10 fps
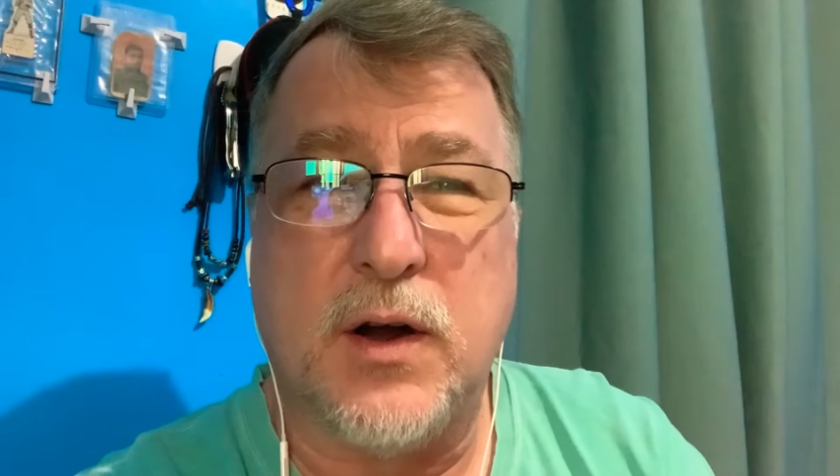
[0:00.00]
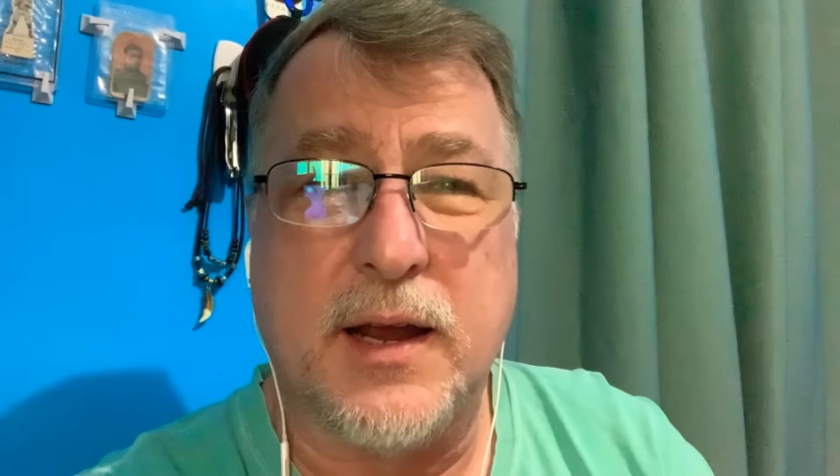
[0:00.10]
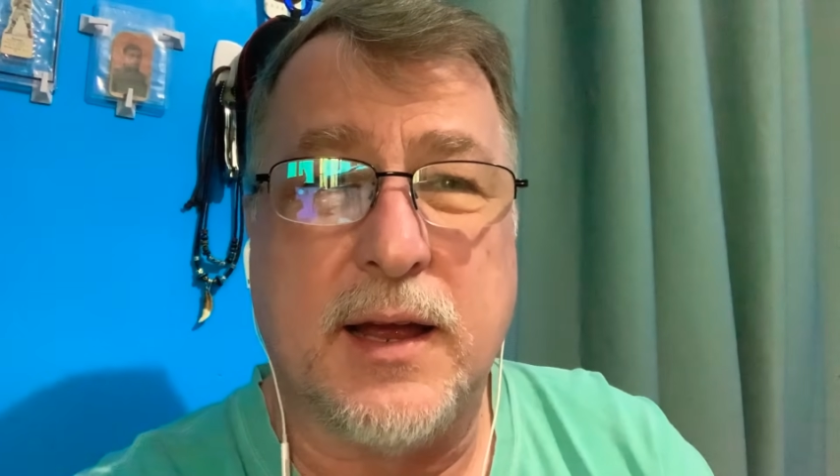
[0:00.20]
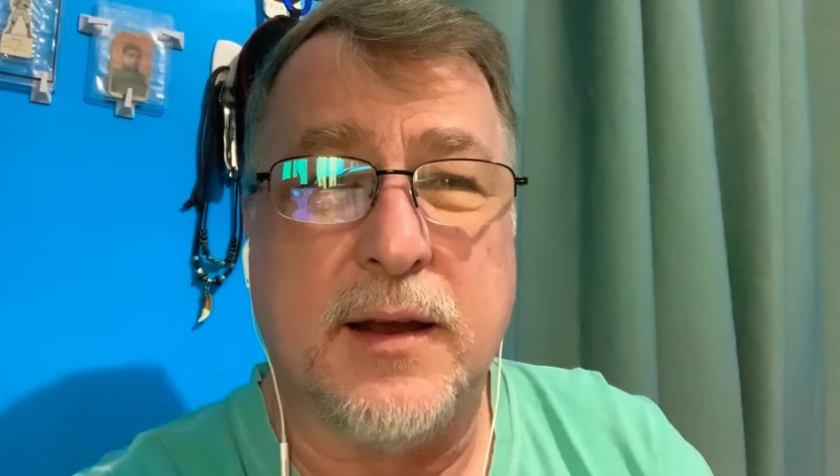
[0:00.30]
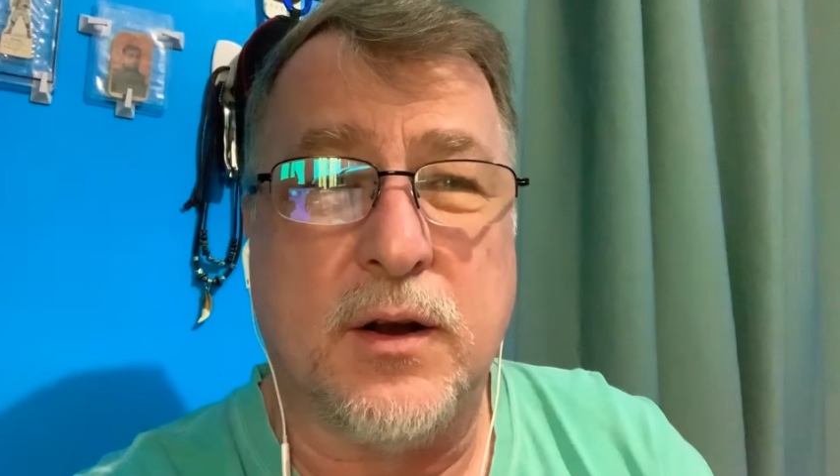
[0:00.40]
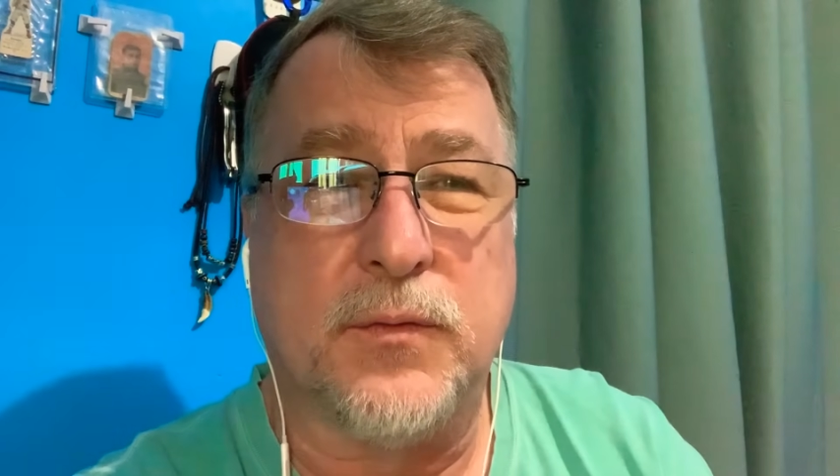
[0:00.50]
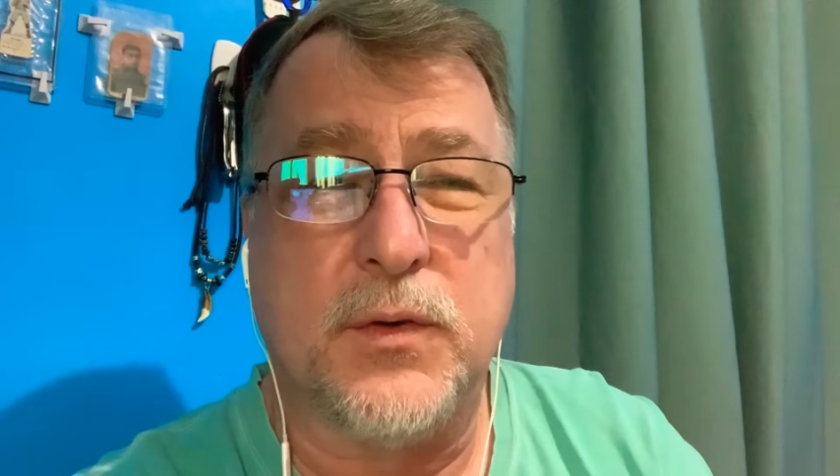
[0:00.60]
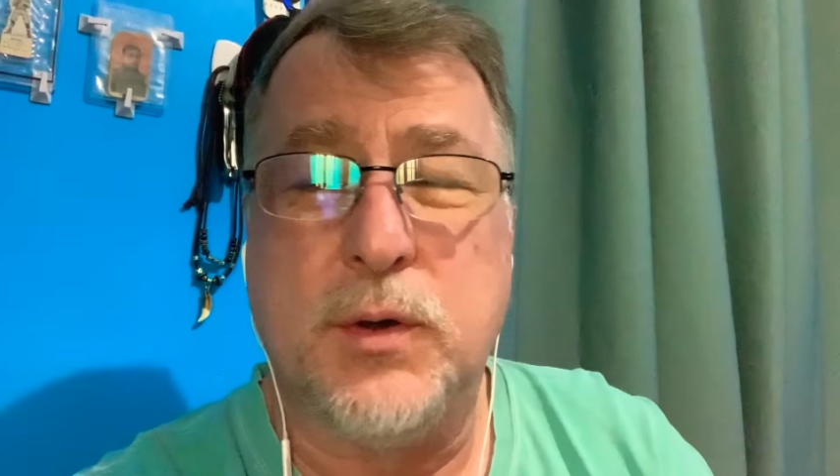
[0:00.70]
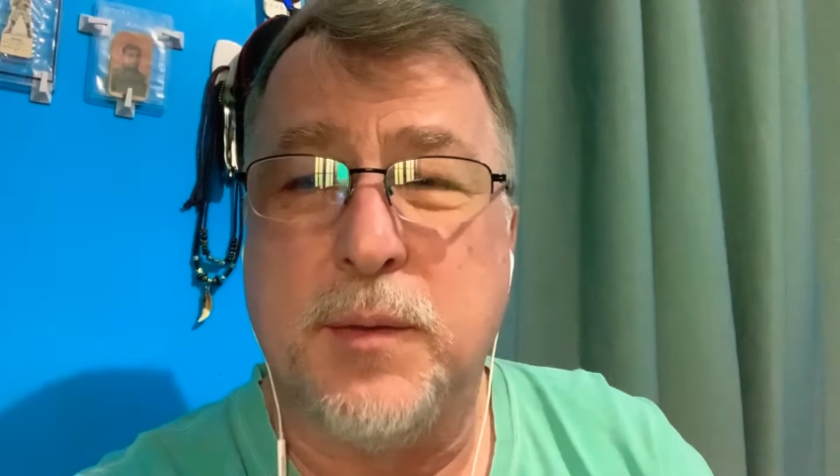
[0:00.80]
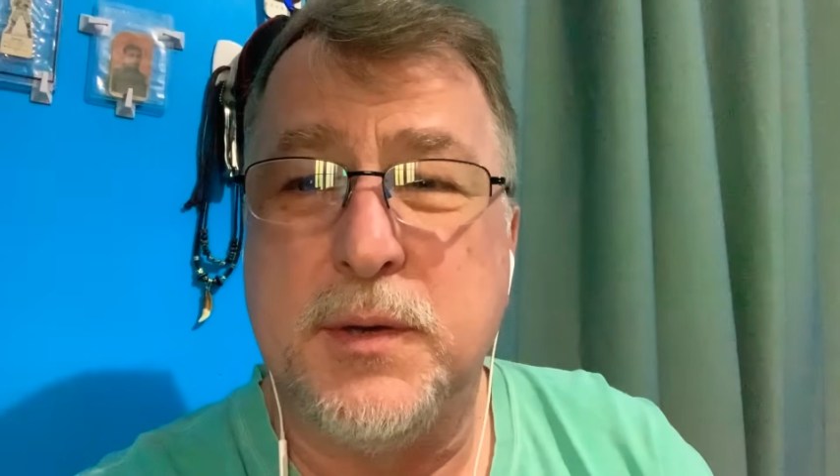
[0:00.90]
If
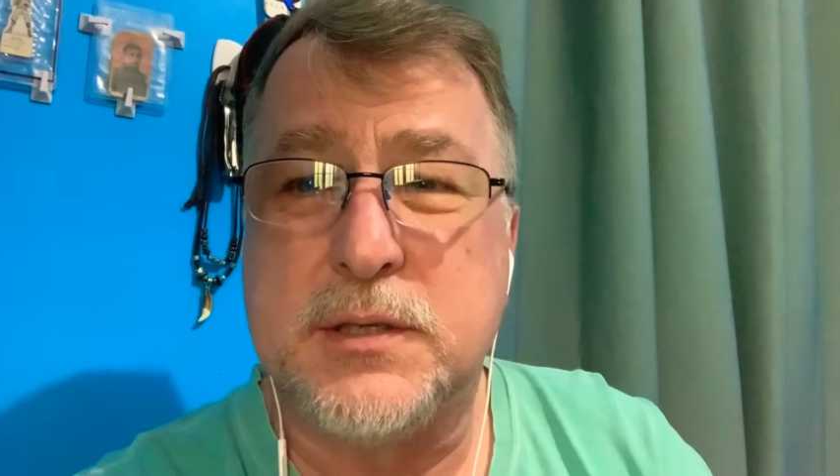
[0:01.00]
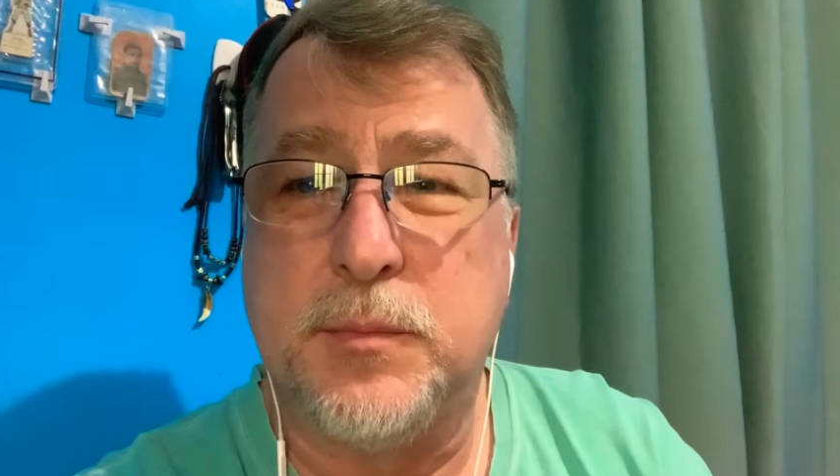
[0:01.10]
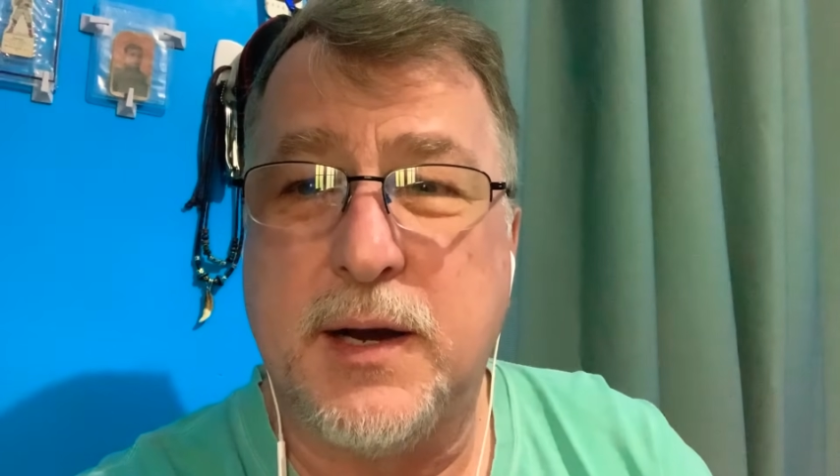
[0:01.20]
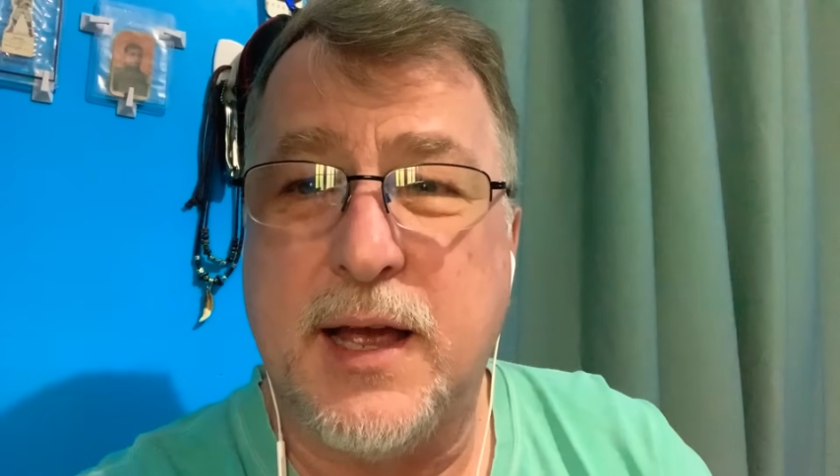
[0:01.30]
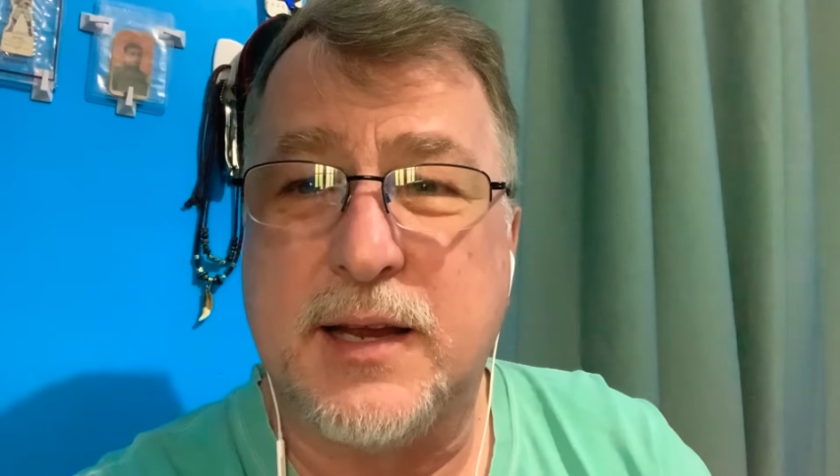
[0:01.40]
you give me some money,